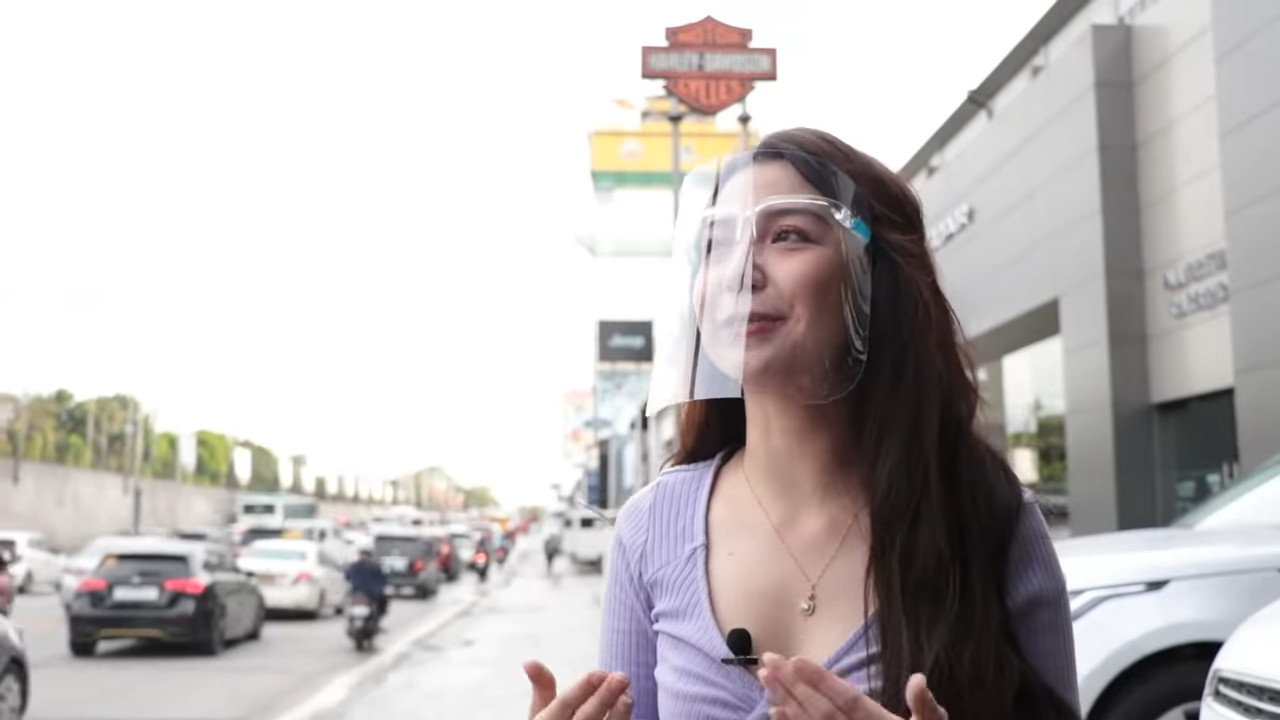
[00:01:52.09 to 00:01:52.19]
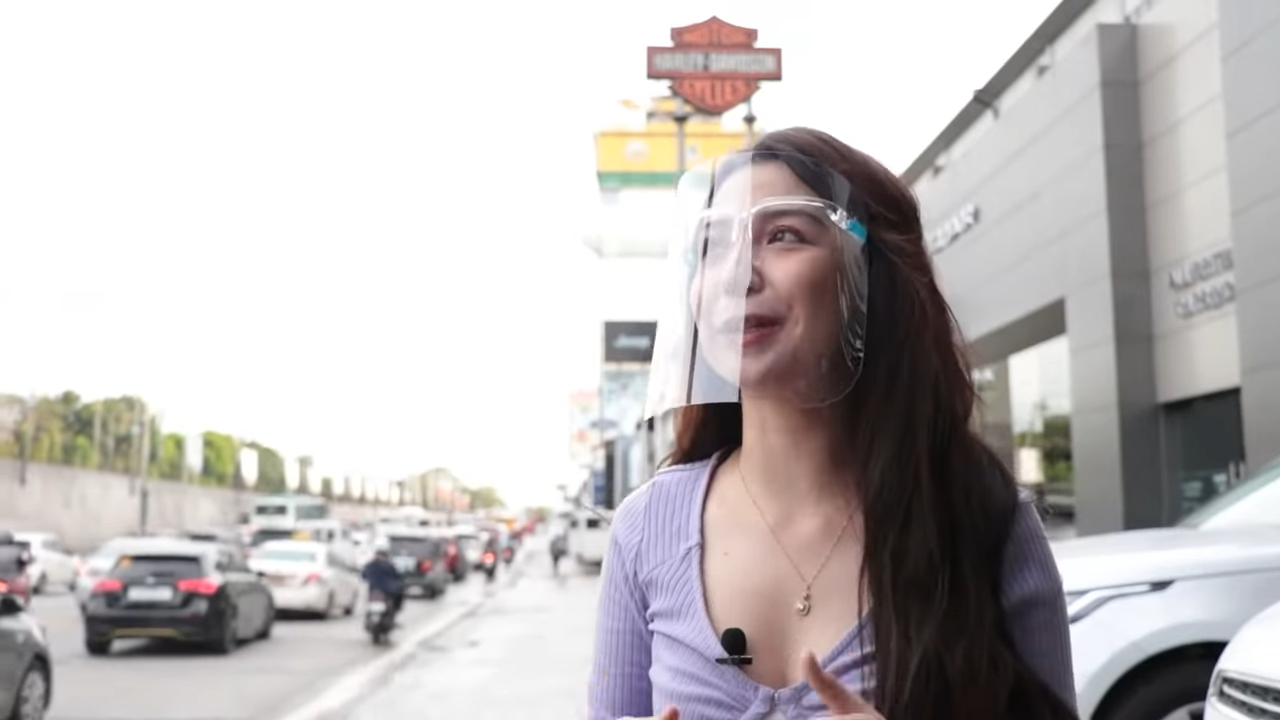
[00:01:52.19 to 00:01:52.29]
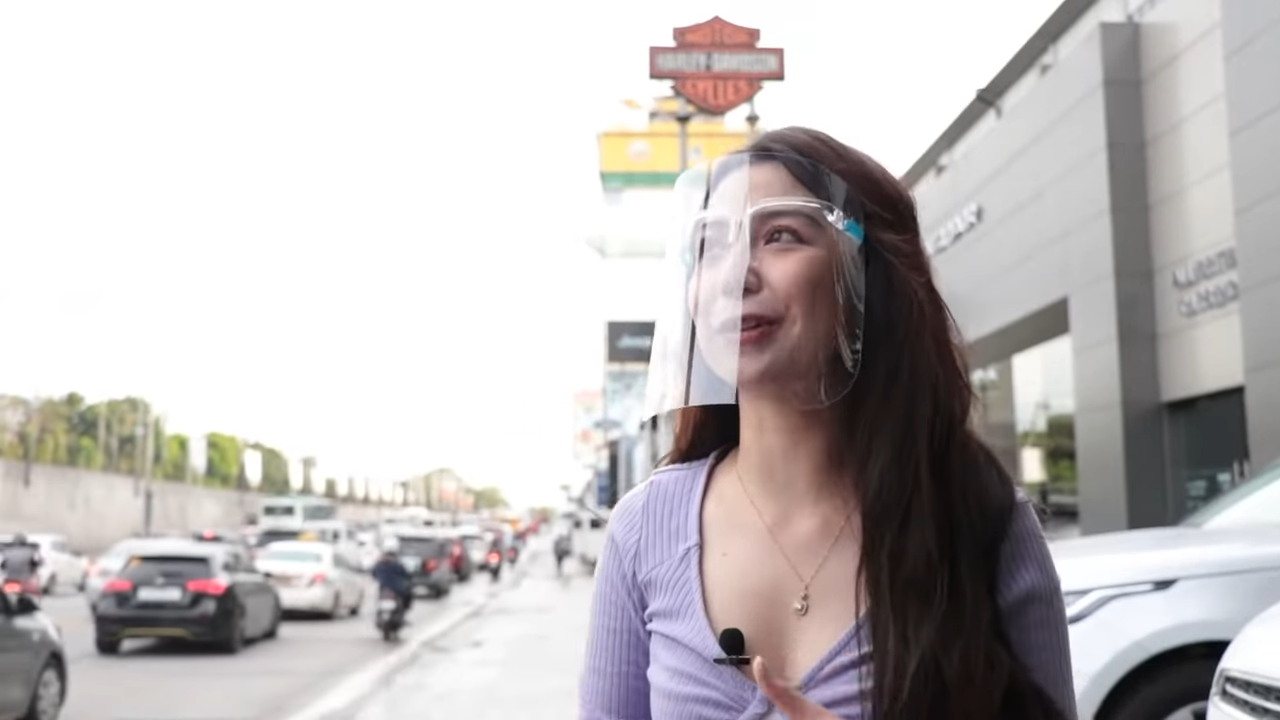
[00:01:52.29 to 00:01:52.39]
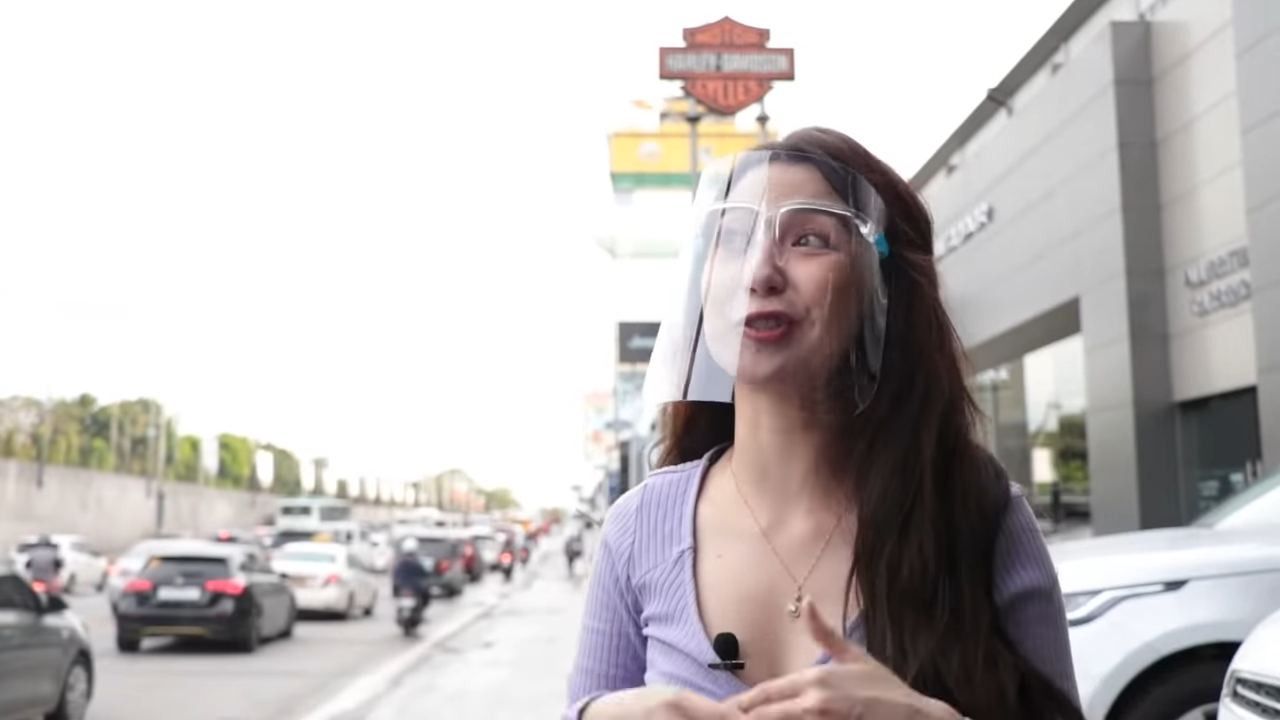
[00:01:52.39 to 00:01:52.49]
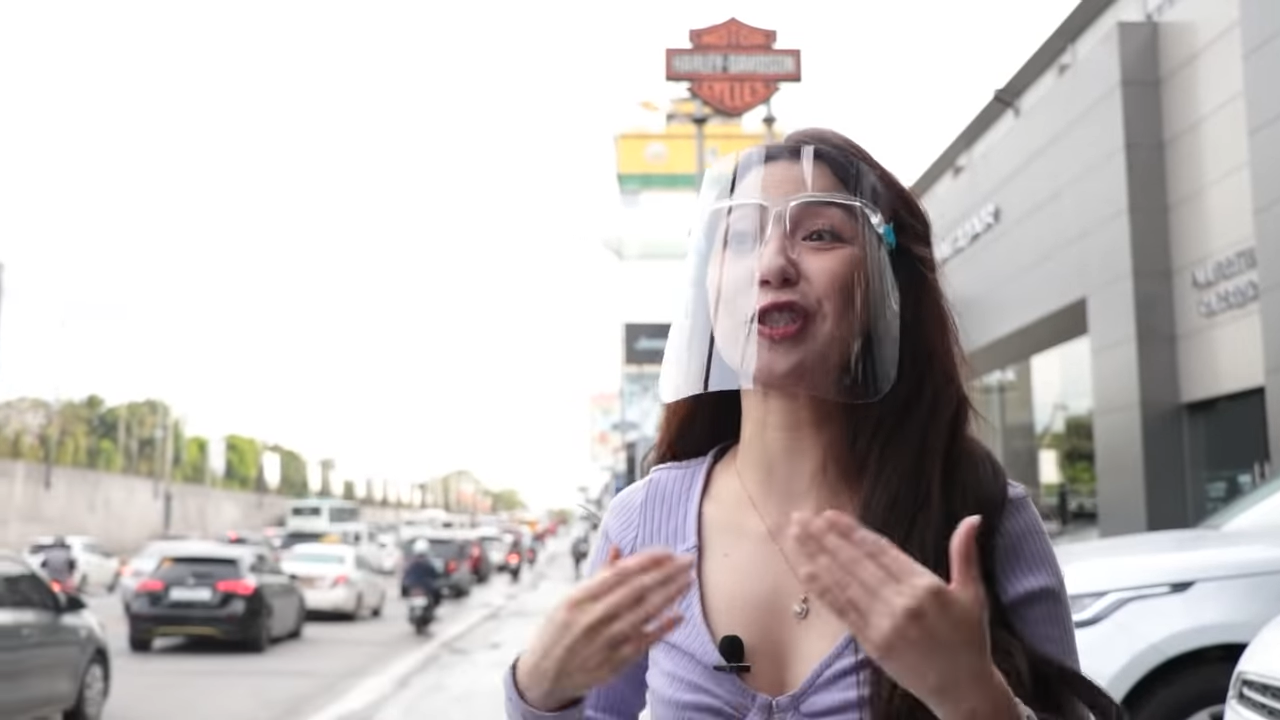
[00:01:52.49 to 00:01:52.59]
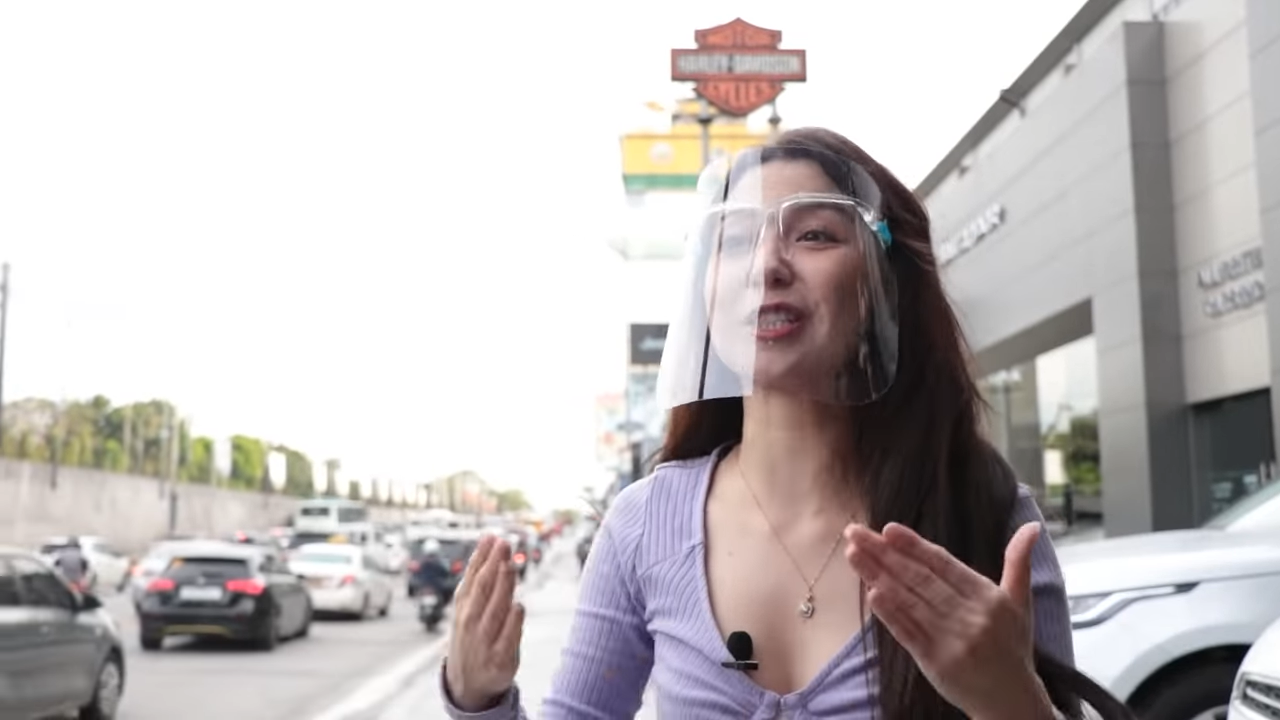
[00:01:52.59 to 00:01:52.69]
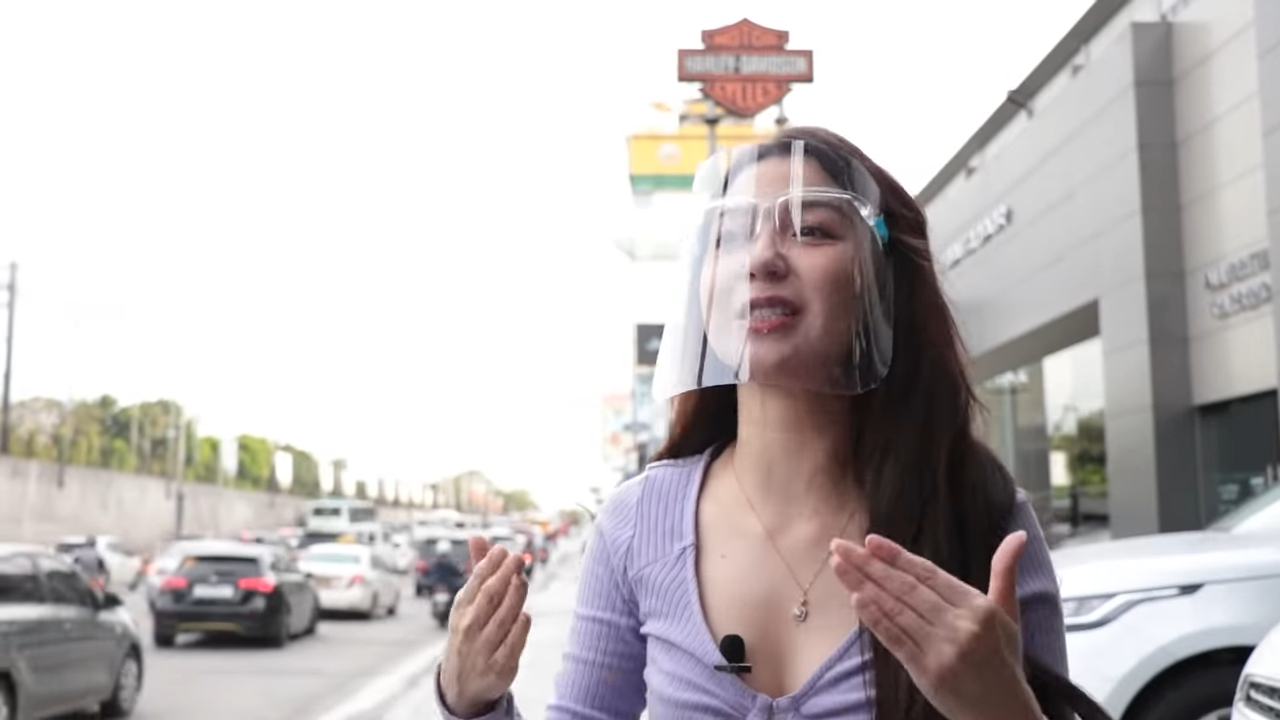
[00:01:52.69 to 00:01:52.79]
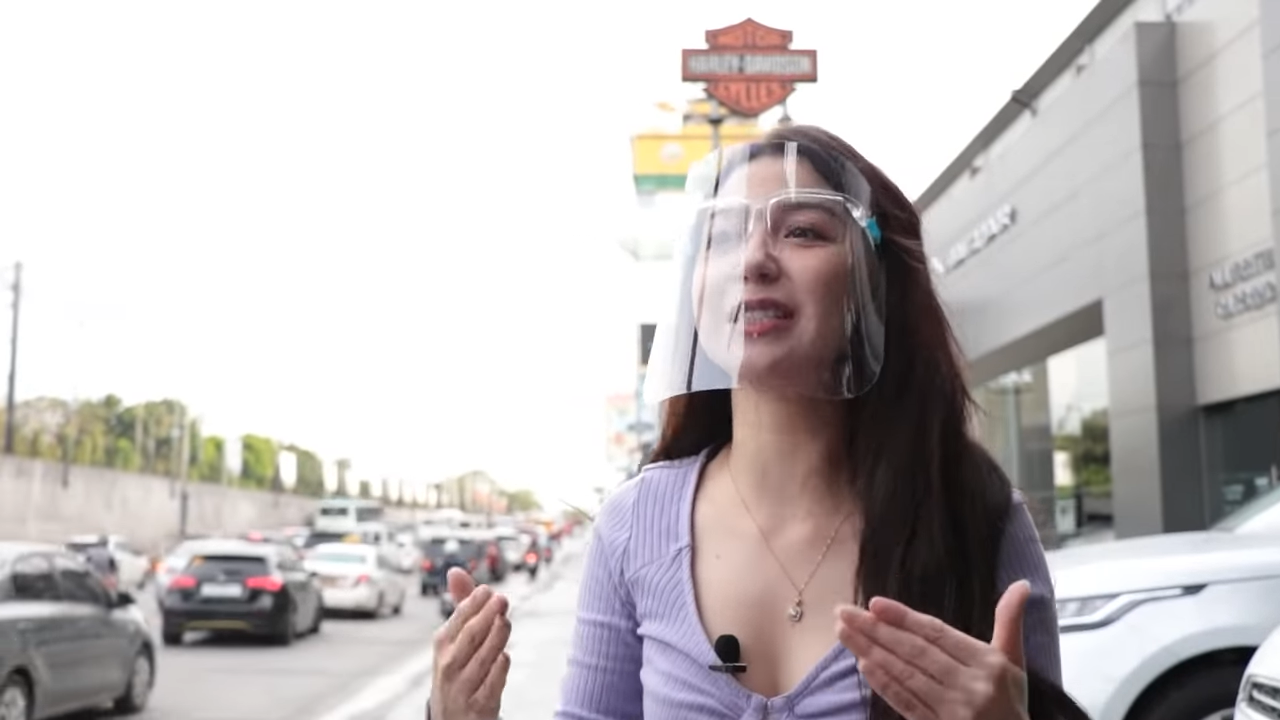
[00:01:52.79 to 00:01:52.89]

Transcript: but it'll just